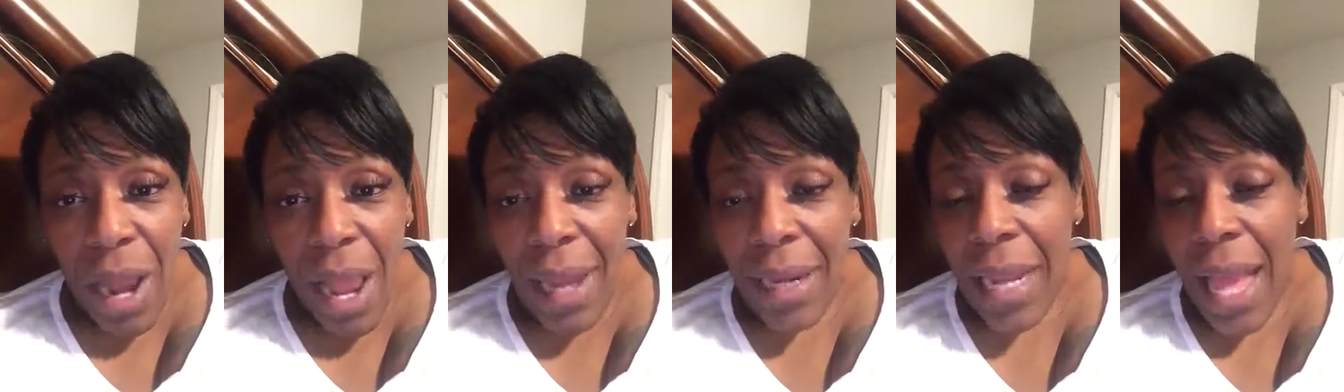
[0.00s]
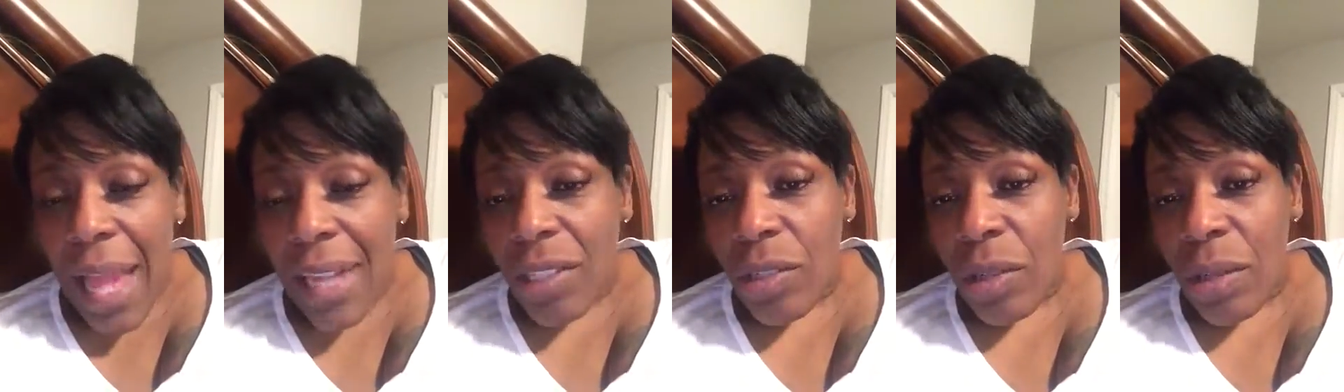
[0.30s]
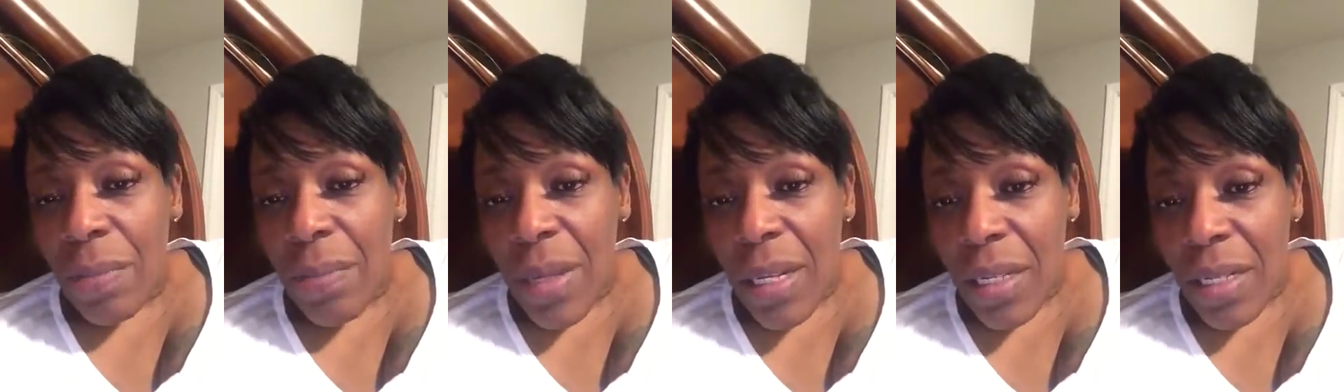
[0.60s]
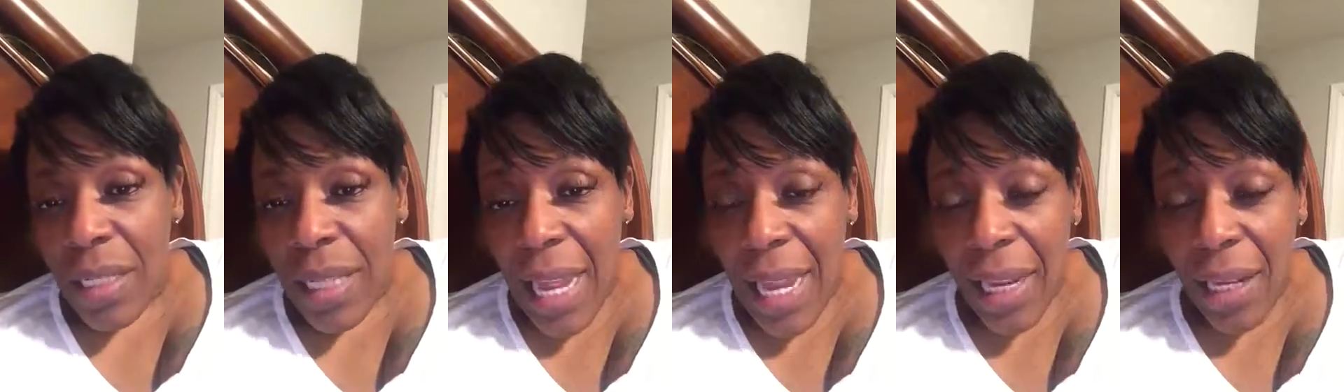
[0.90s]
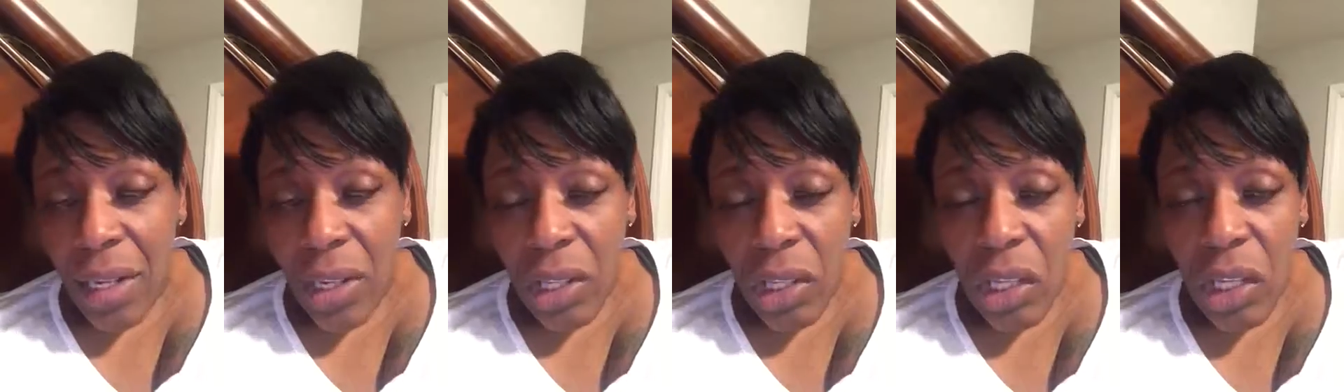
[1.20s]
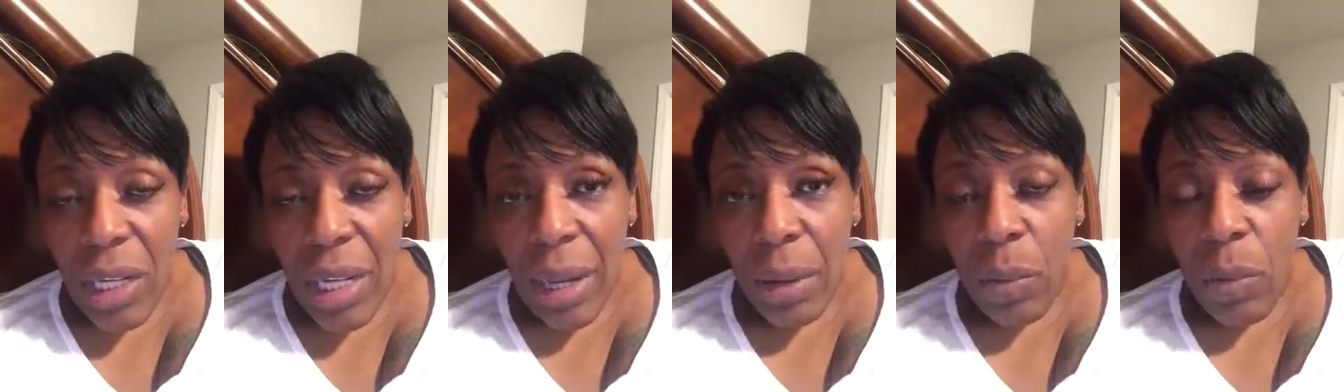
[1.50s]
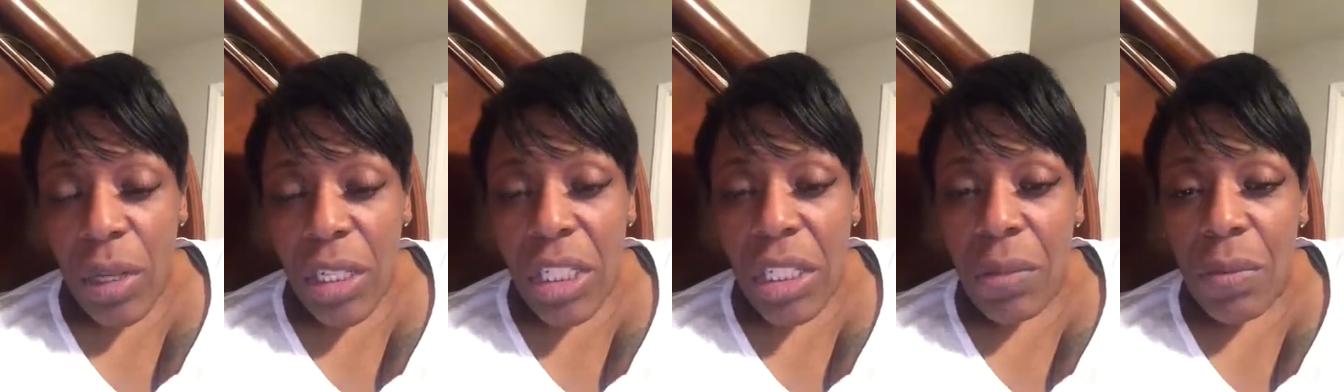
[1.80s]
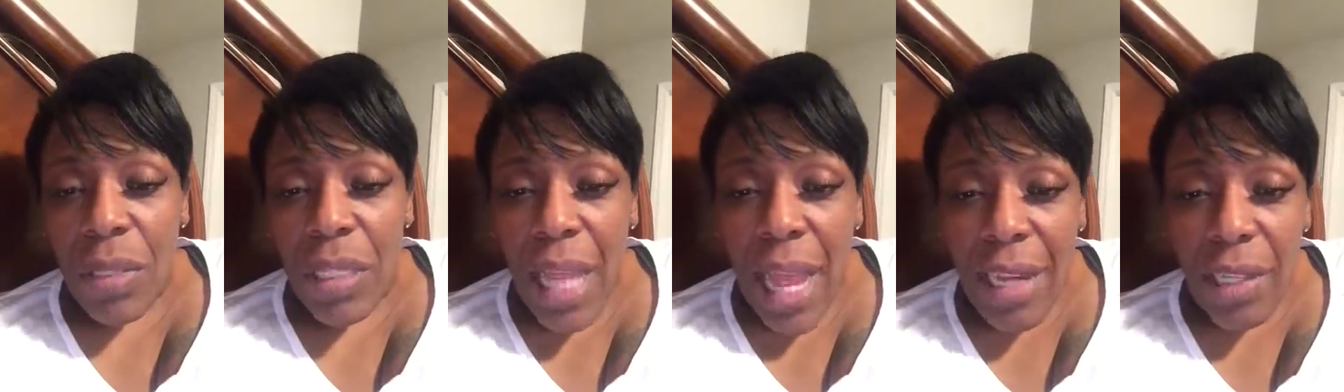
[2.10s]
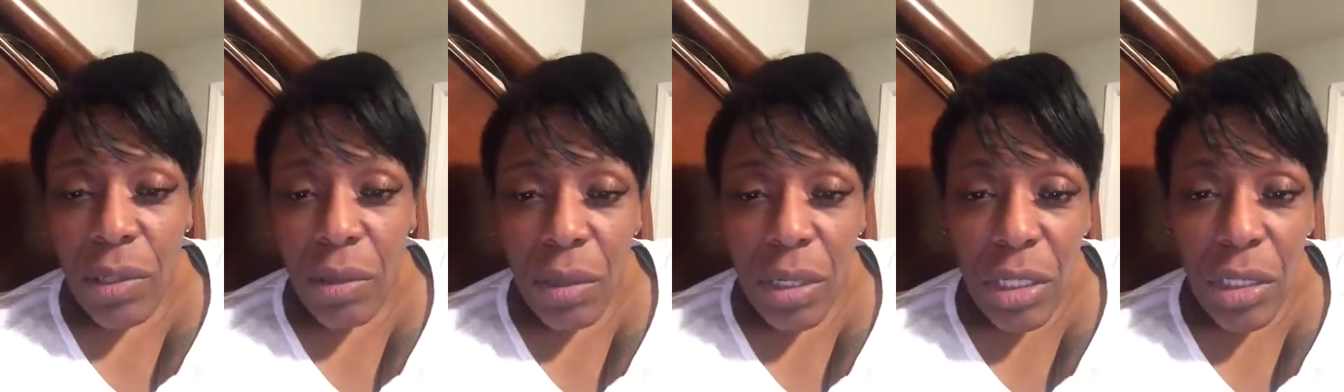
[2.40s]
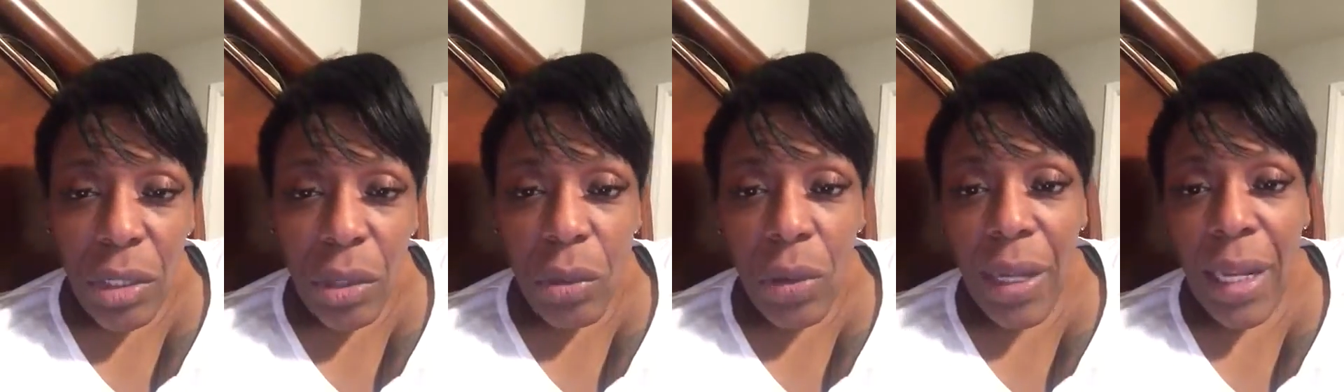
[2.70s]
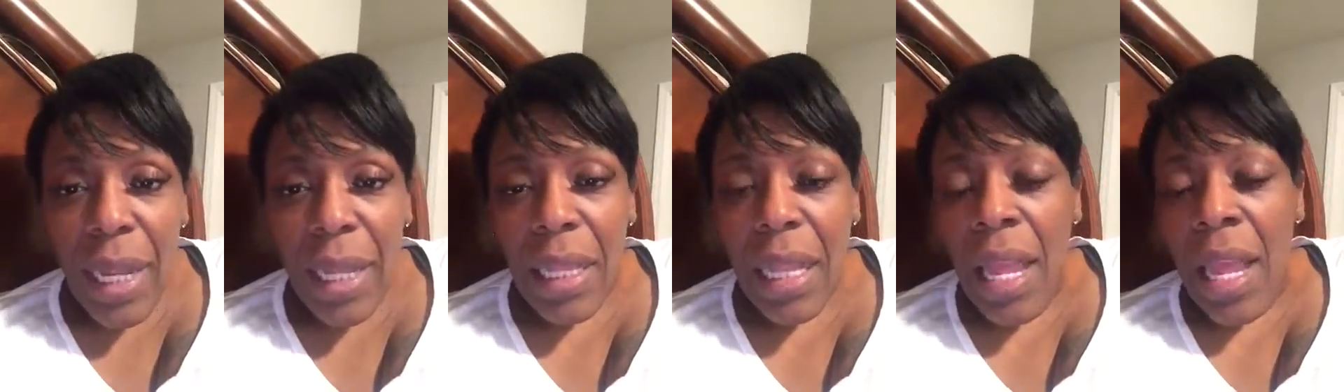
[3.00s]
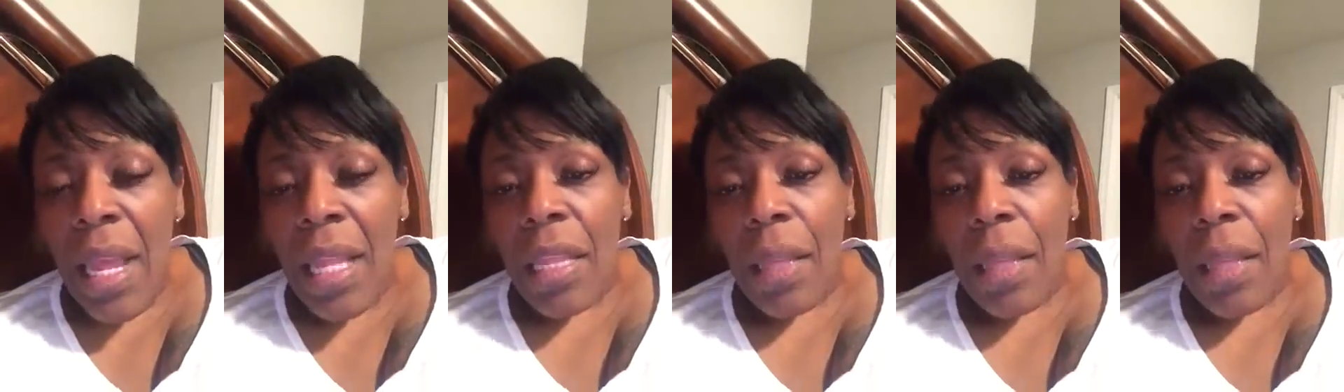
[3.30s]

I had actually been taking a look at what she was actually doing and